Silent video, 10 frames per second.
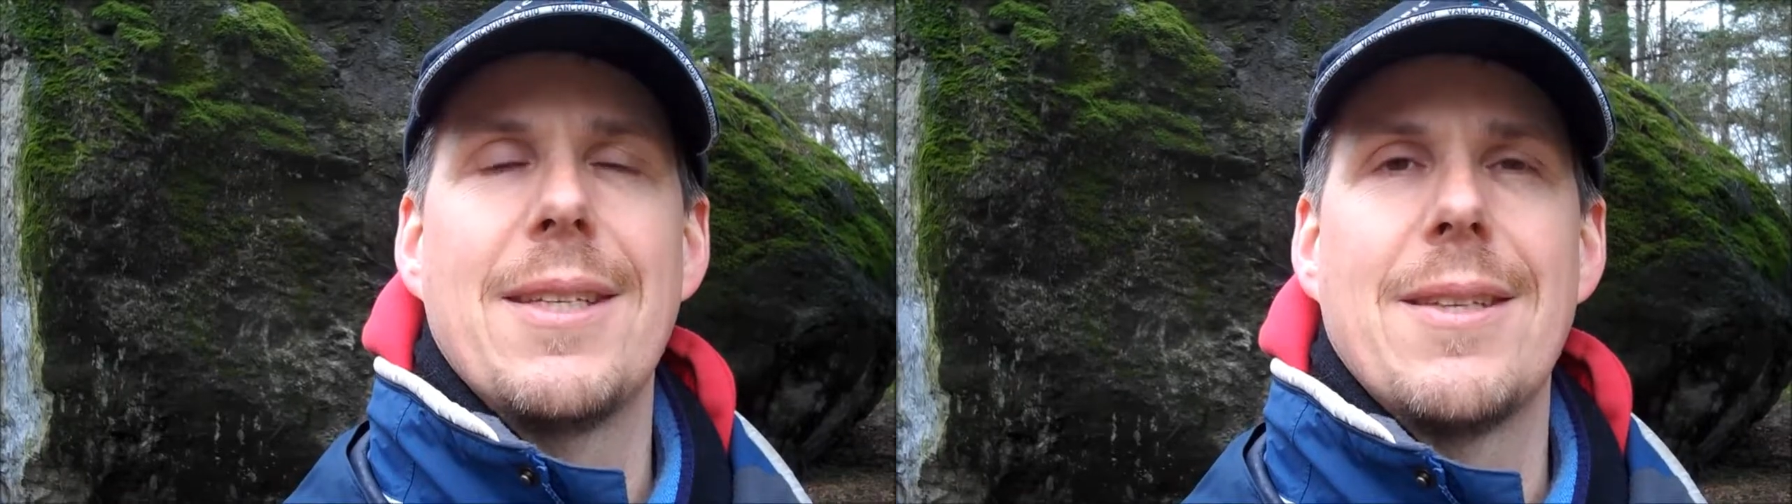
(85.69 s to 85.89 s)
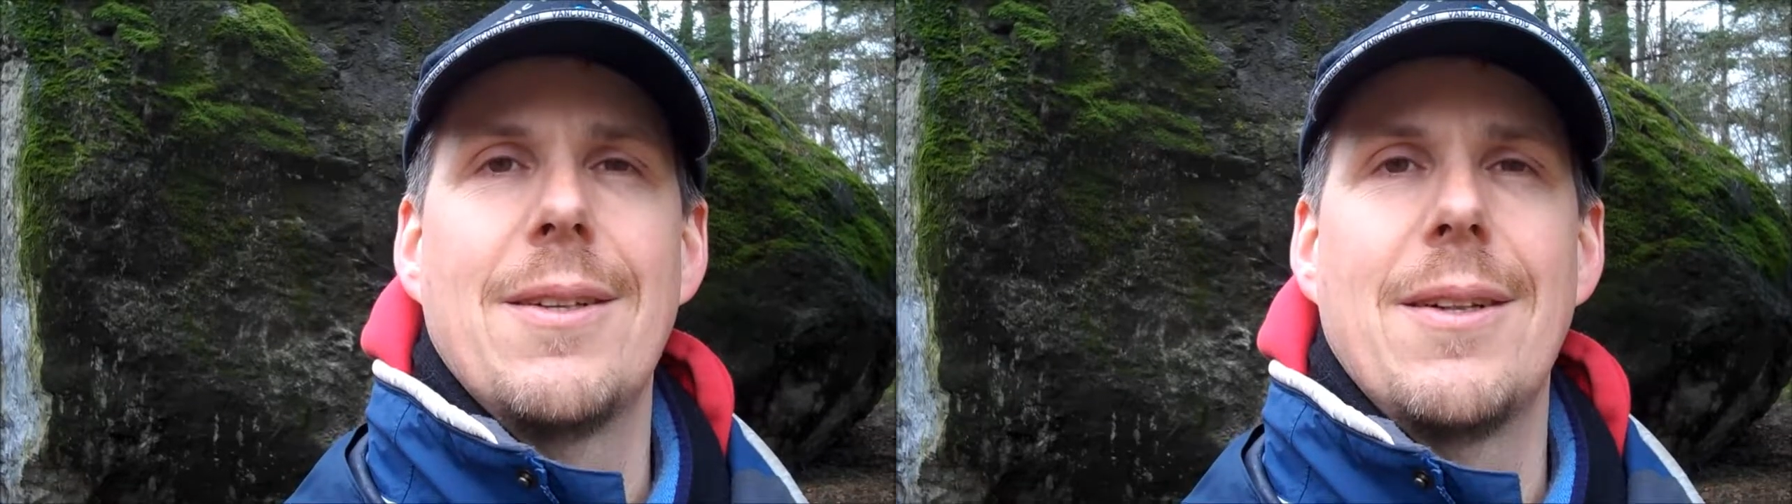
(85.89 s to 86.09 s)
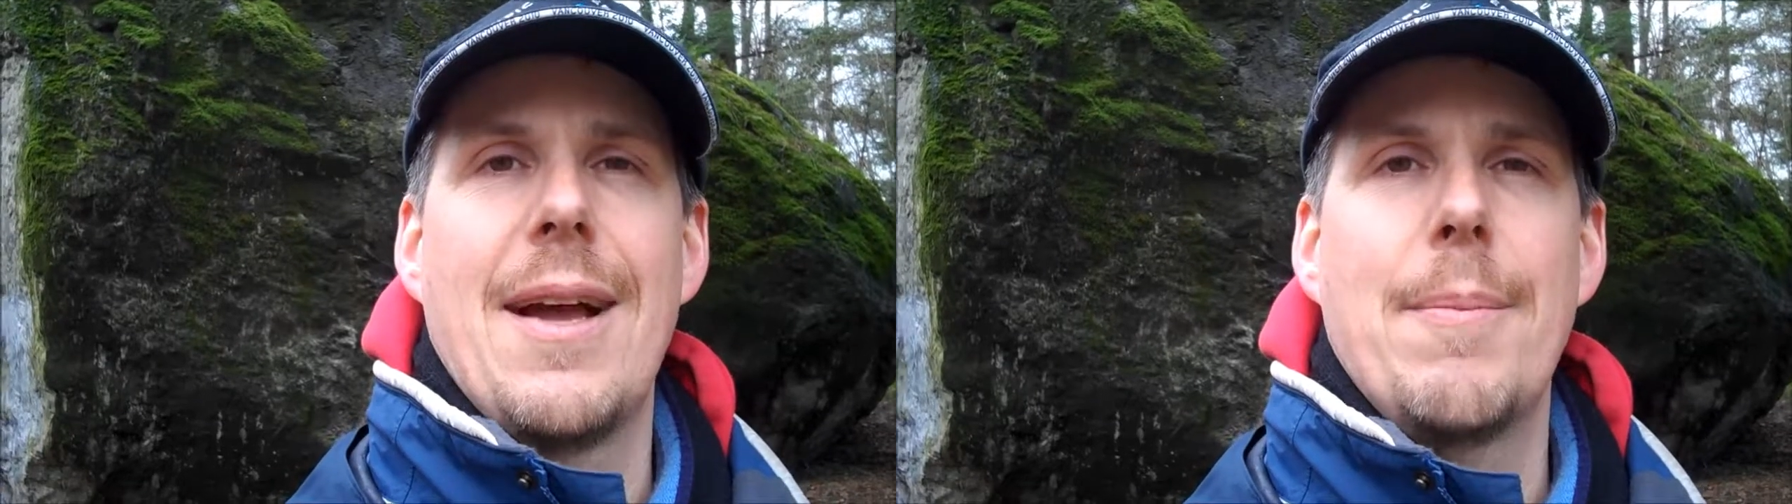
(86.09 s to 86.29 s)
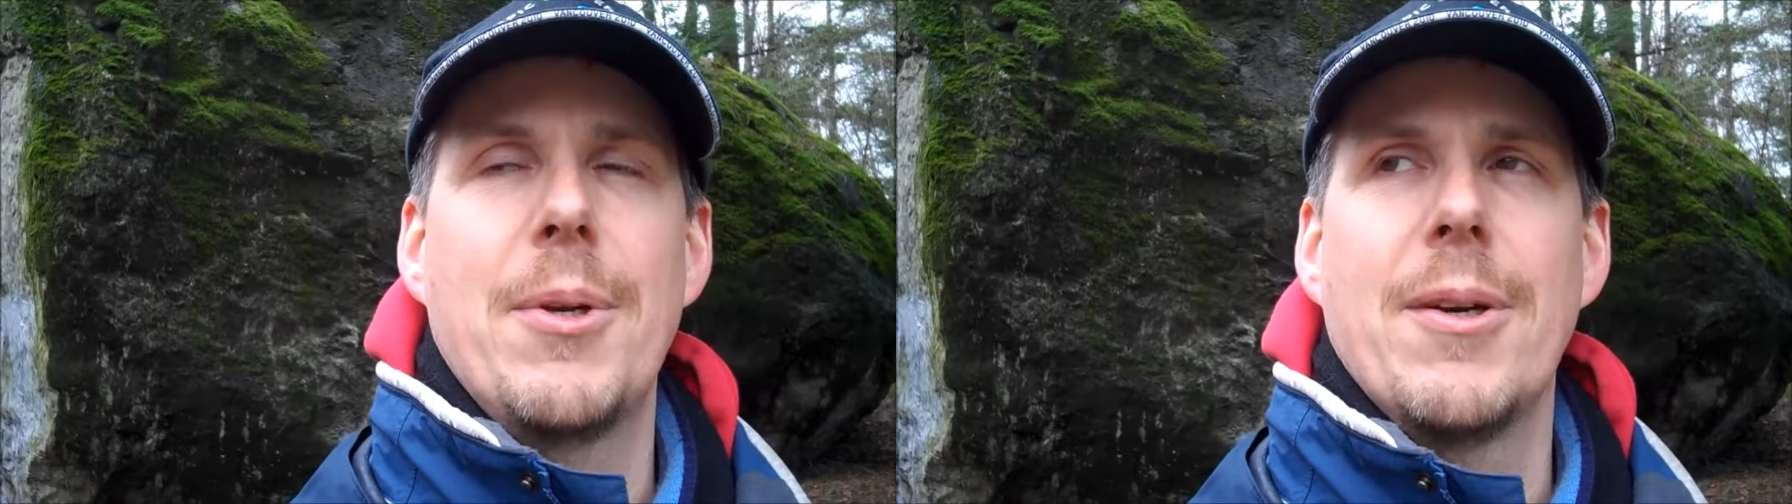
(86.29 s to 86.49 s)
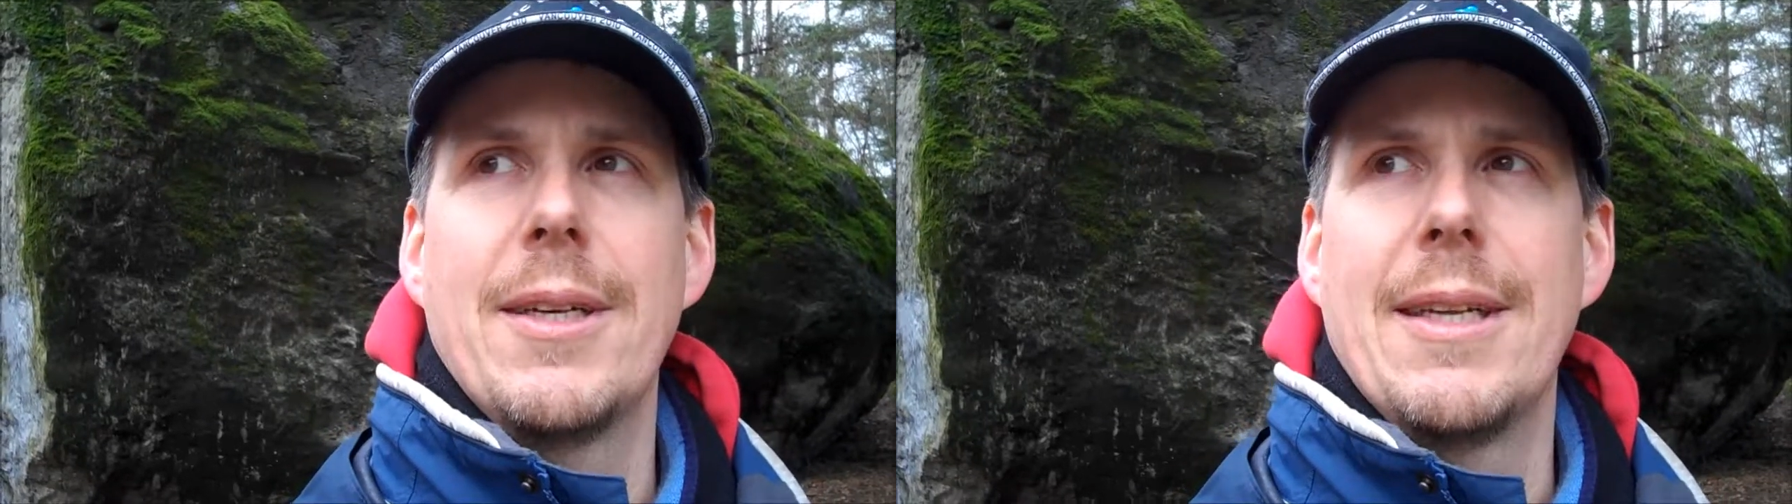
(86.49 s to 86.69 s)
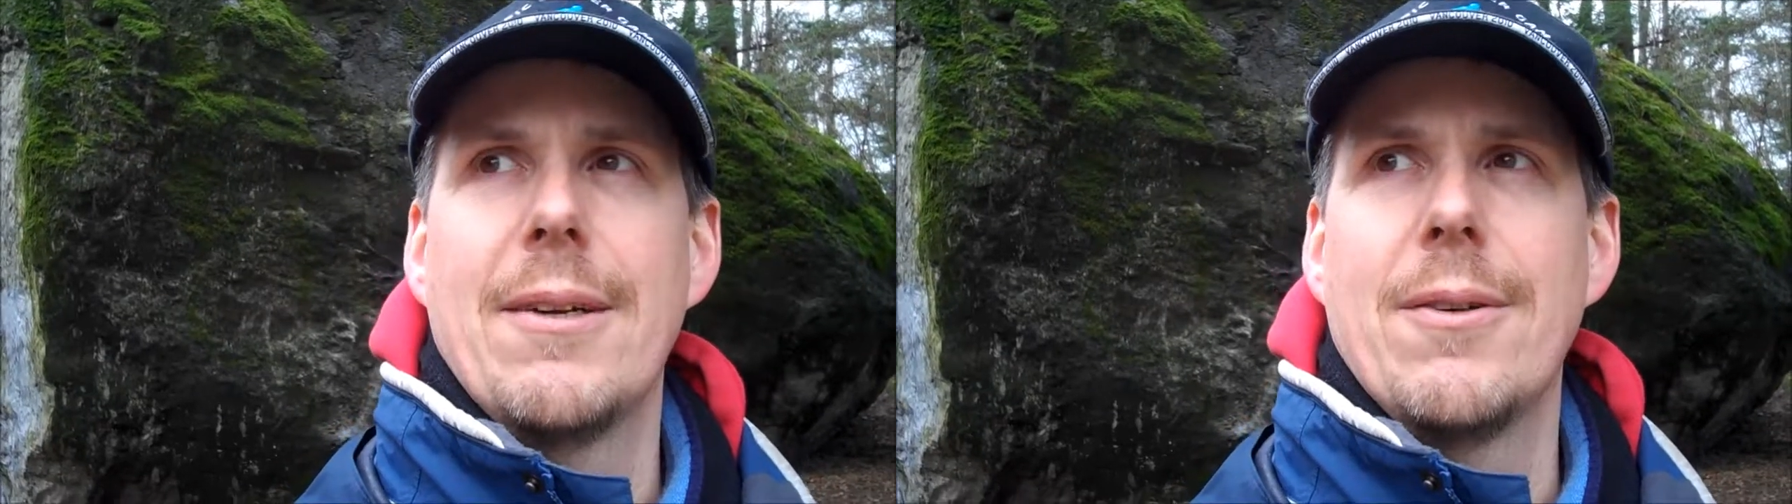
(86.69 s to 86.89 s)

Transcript: is a little happy right now,